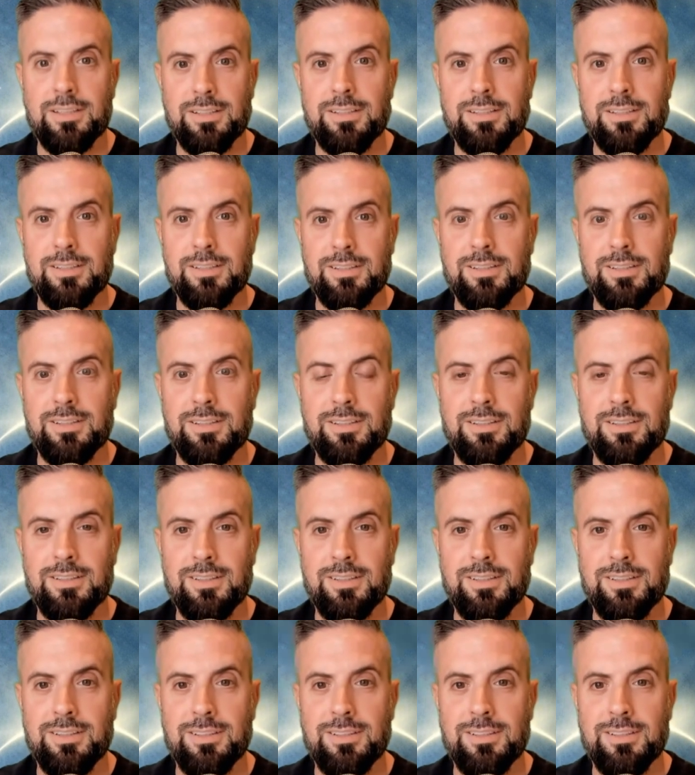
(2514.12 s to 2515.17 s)

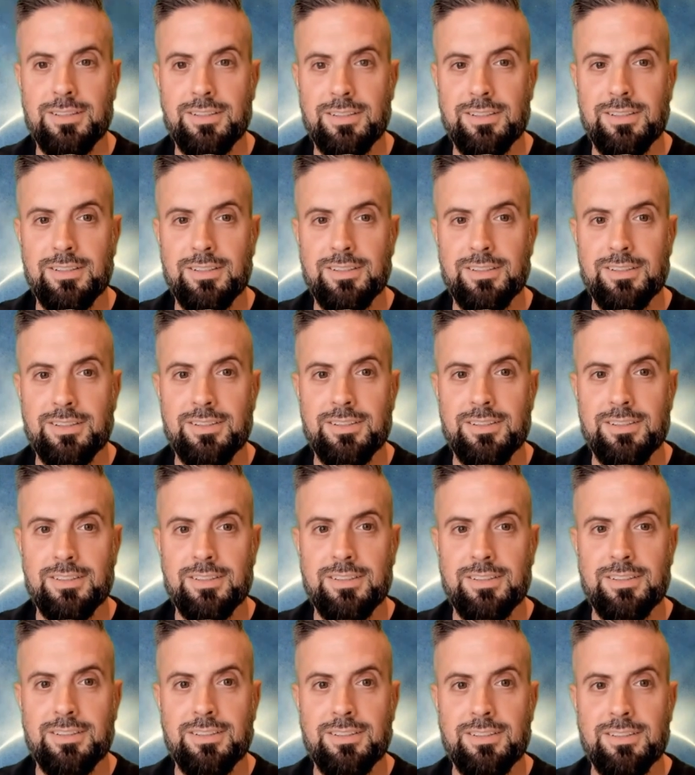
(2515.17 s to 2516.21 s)

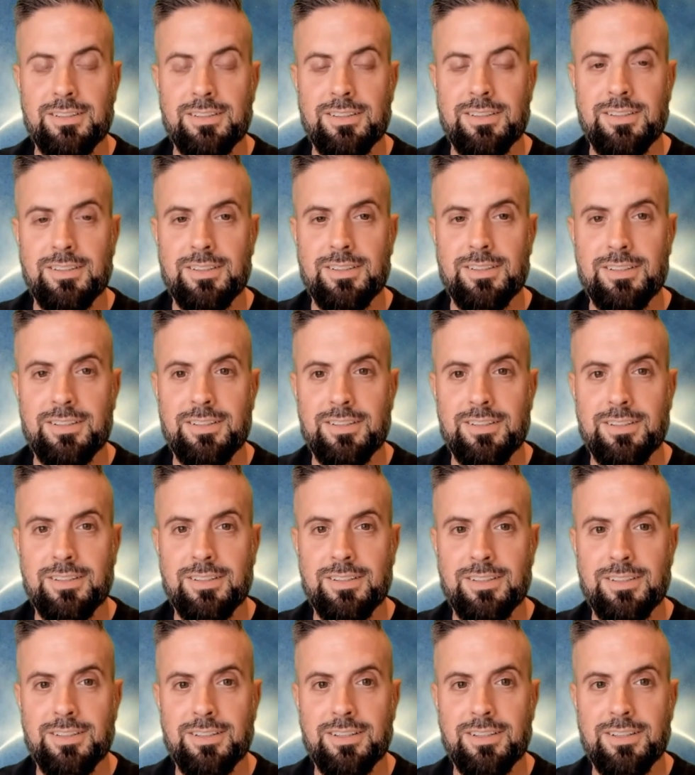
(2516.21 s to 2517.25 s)

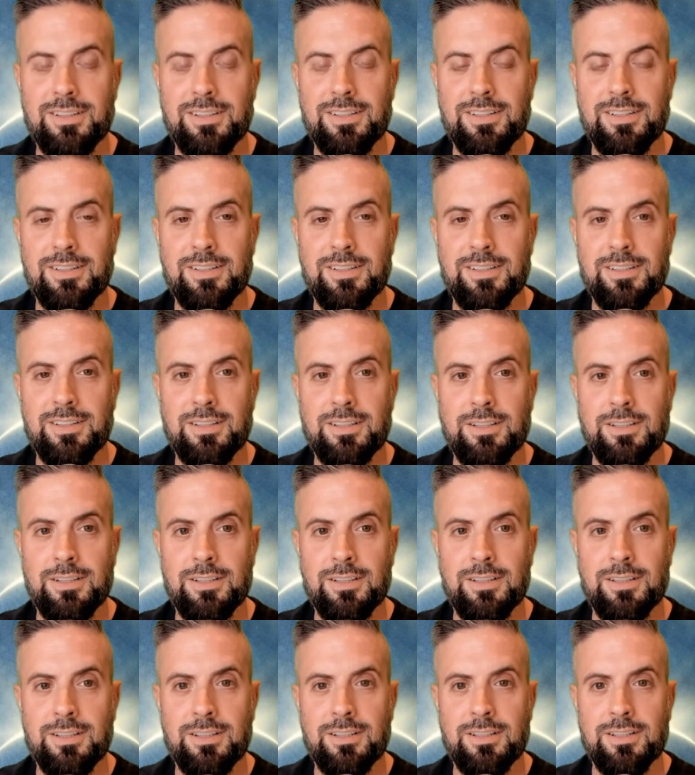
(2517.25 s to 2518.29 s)

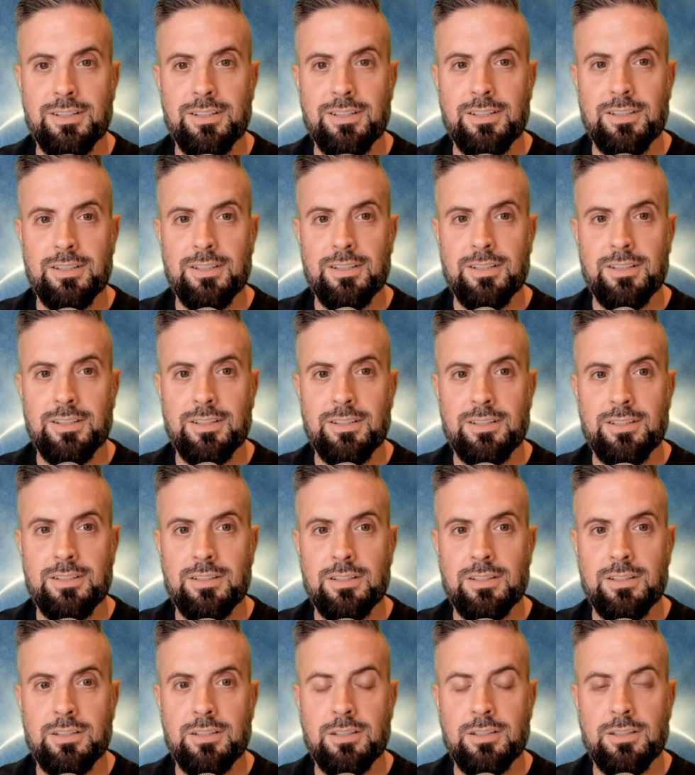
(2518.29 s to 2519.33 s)

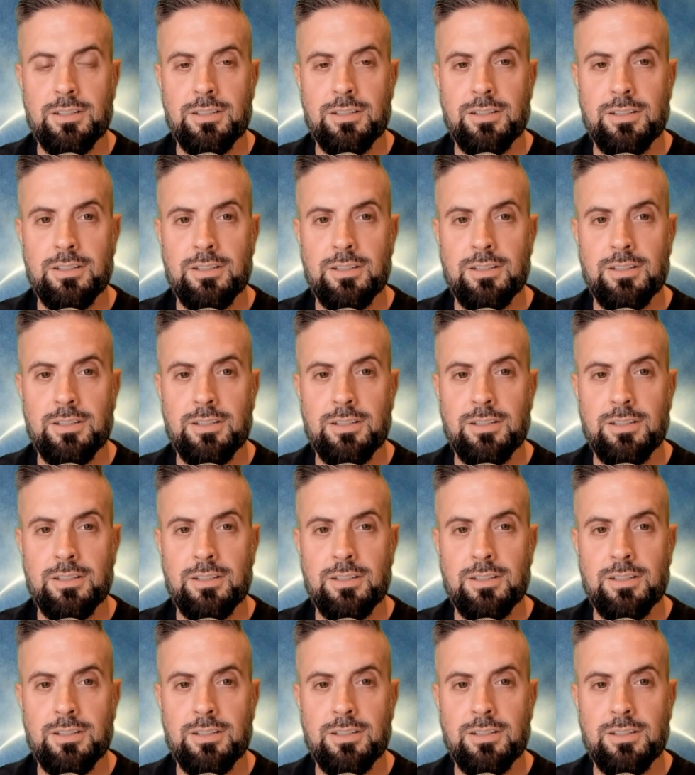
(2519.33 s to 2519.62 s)
(silent)